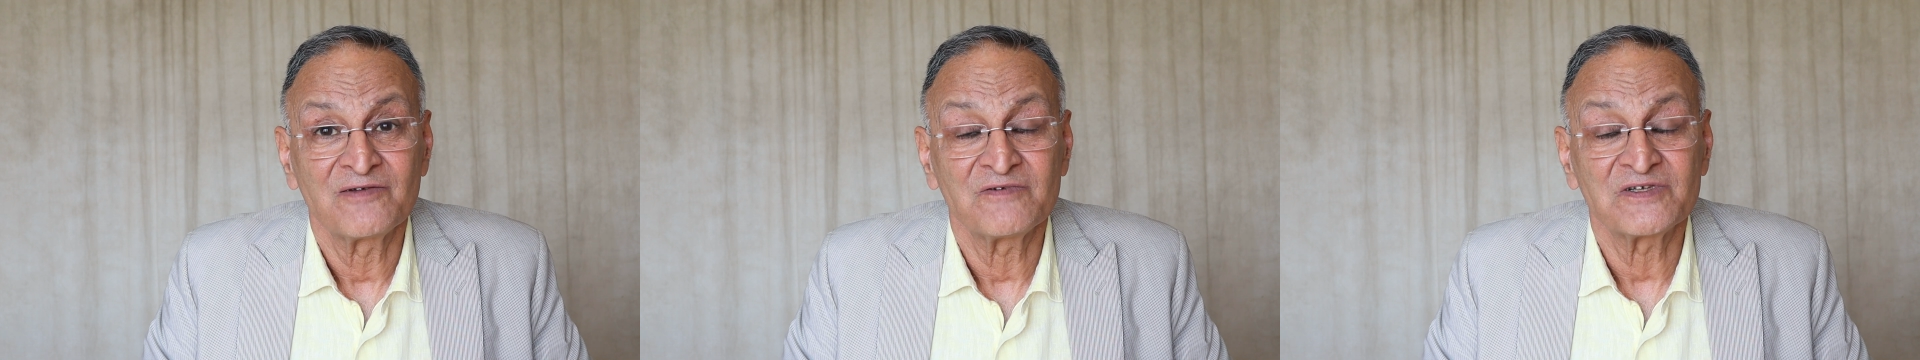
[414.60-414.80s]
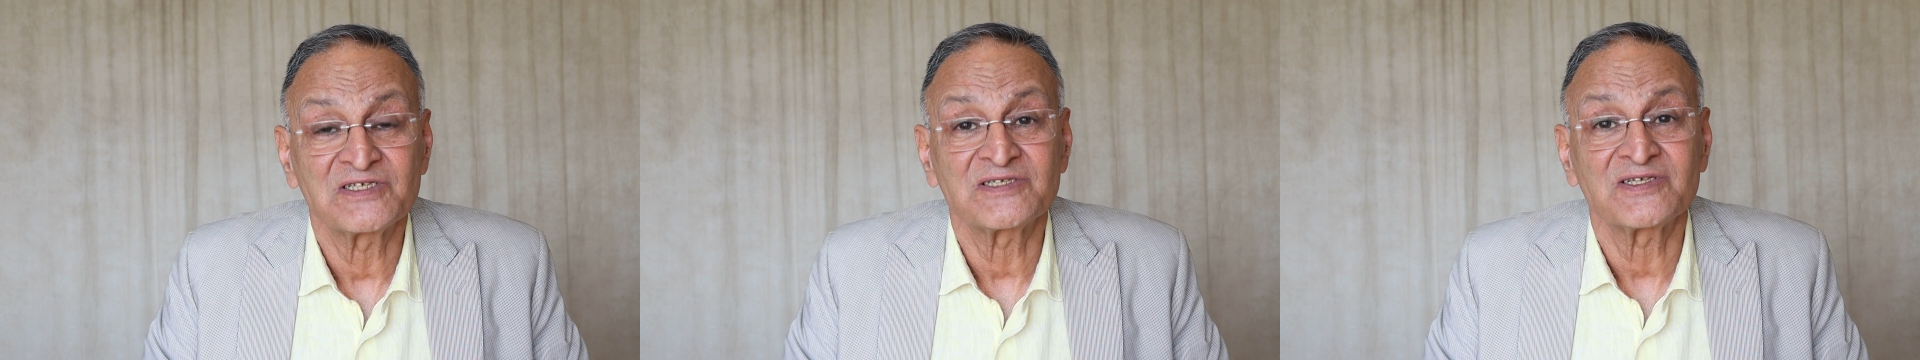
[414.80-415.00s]

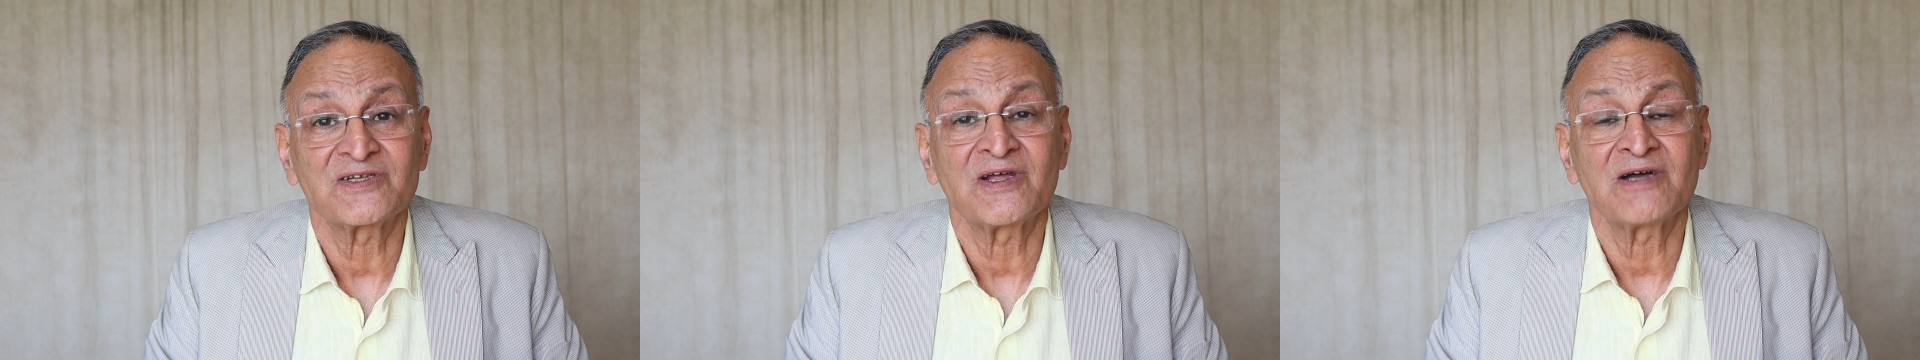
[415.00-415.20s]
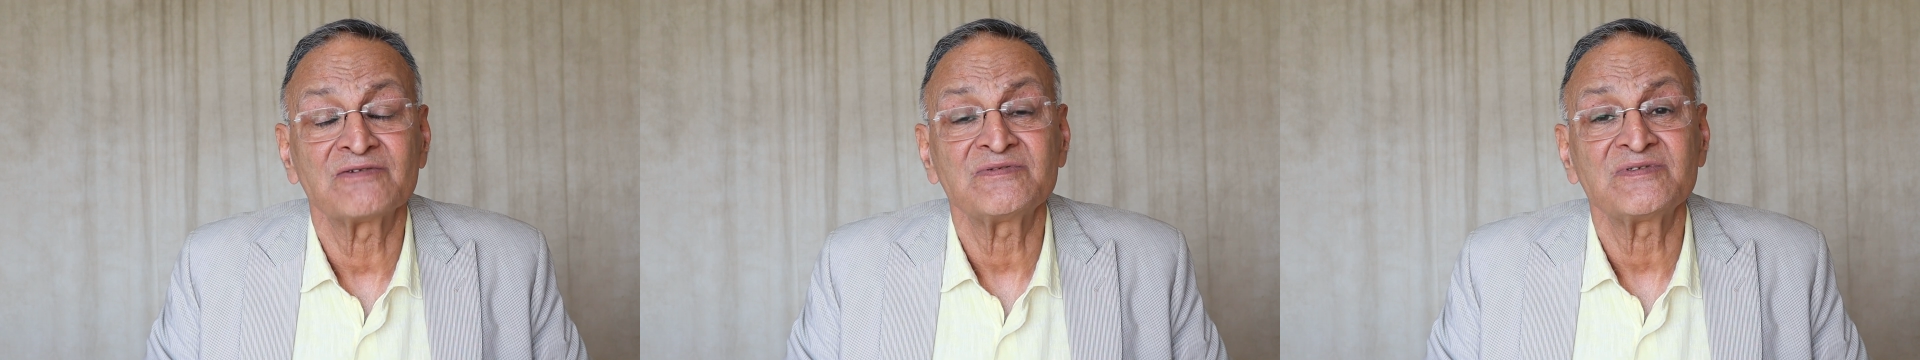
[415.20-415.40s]
which has
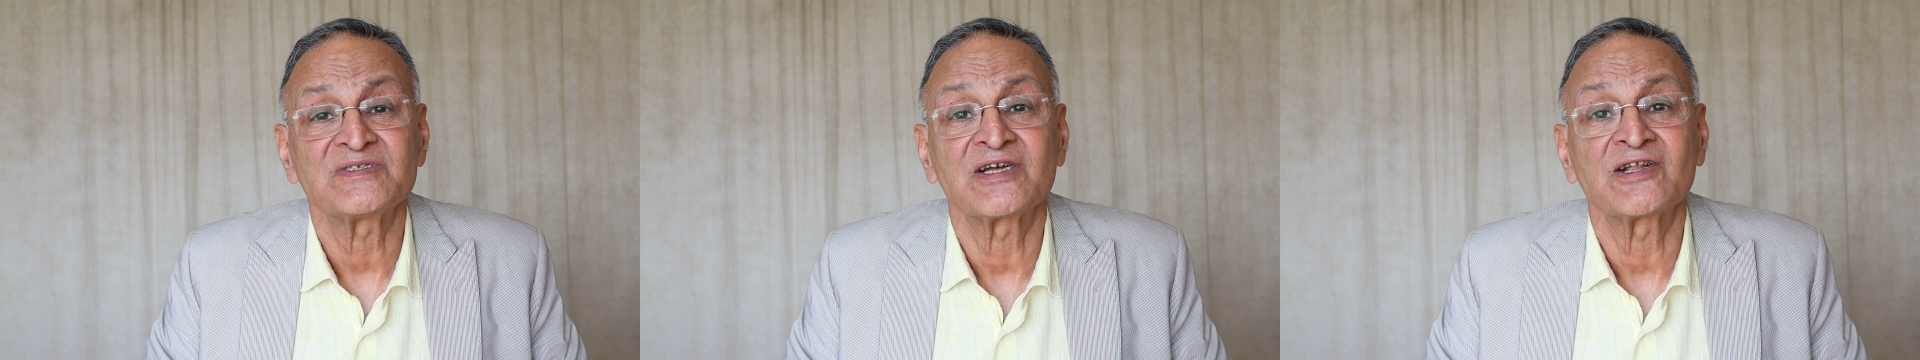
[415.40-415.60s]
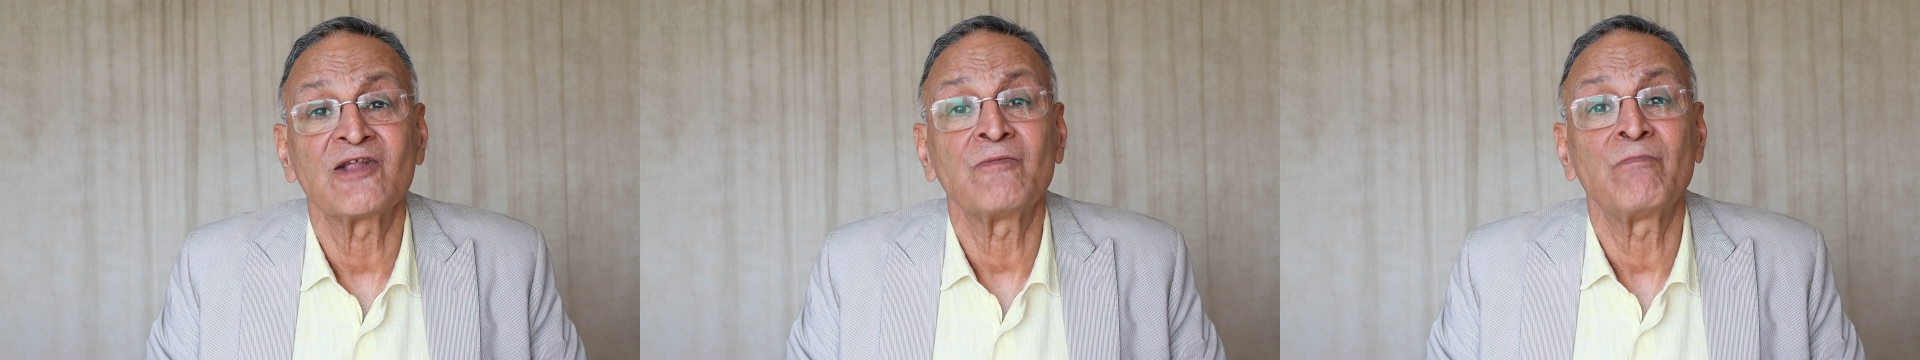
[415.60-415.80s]

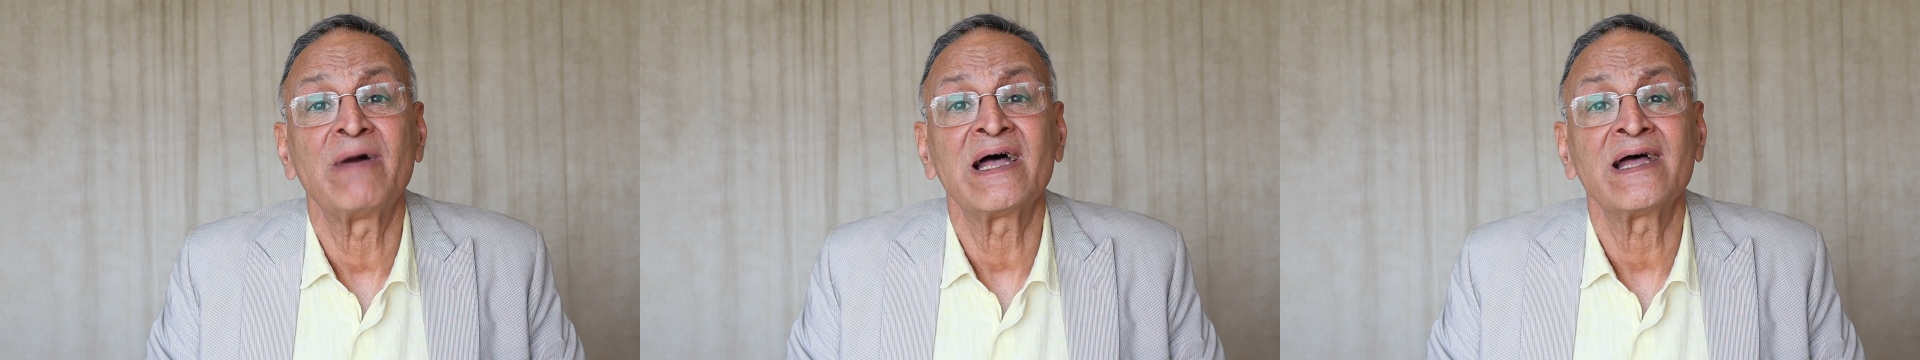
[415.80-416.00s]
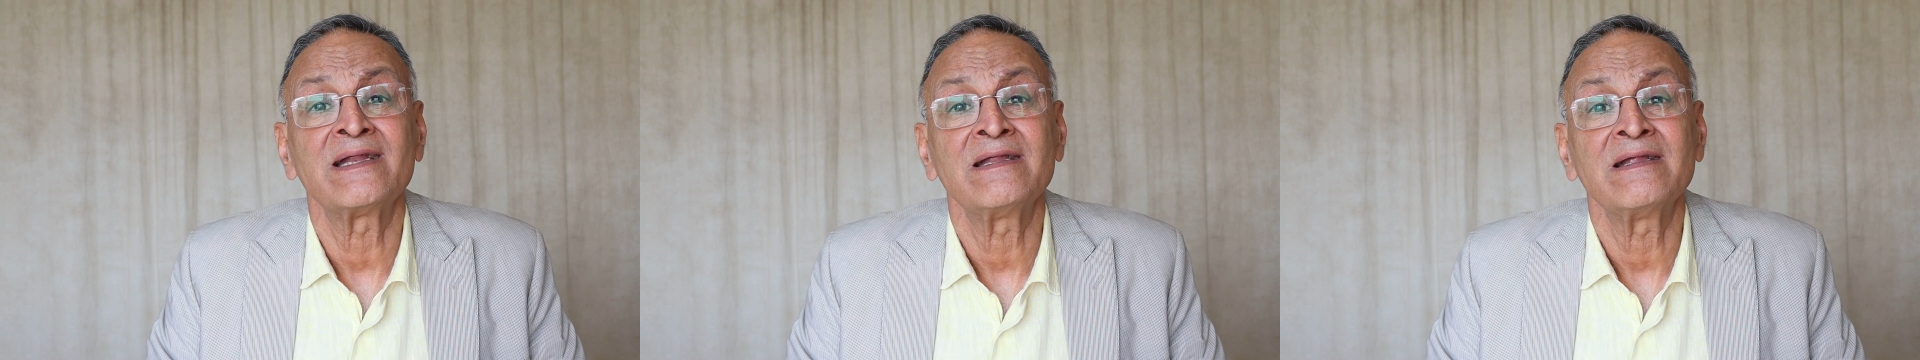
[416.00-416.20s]
announced that it will
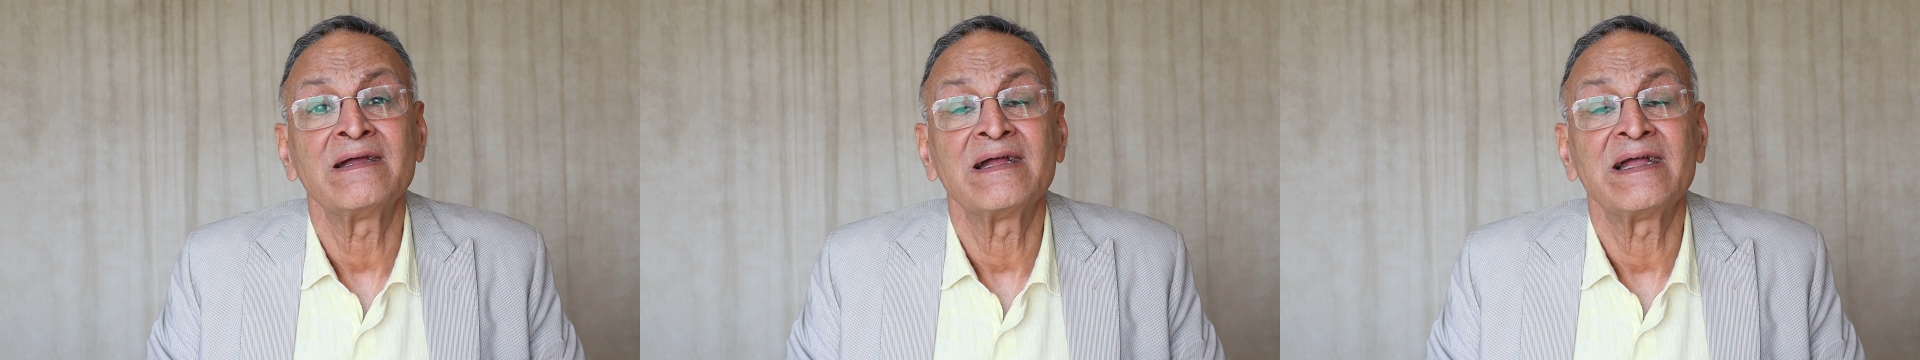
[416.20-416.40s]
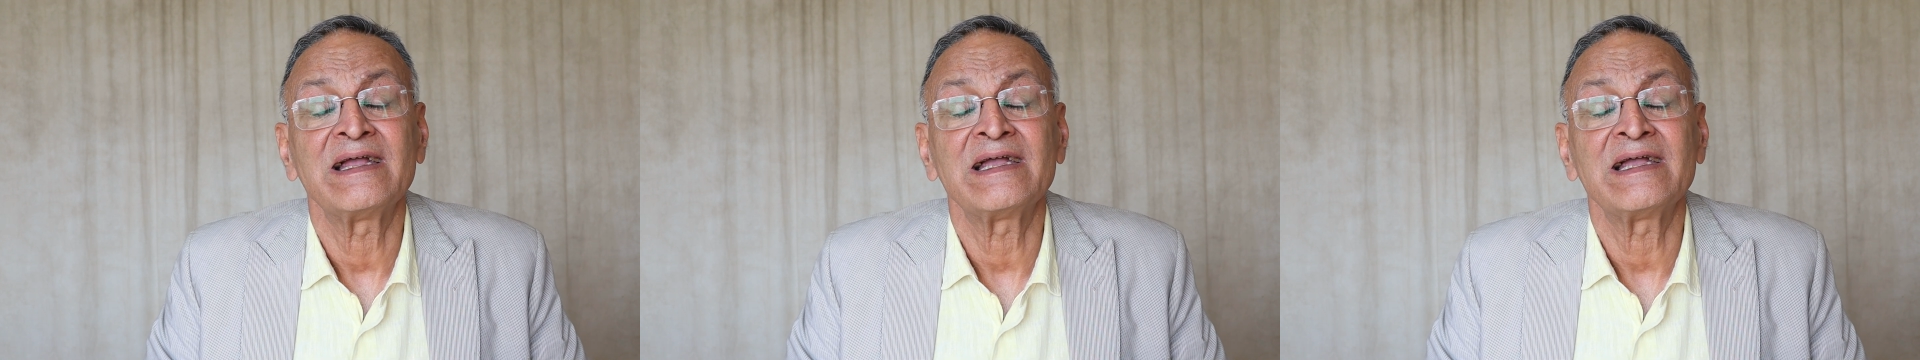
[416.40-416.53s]
ban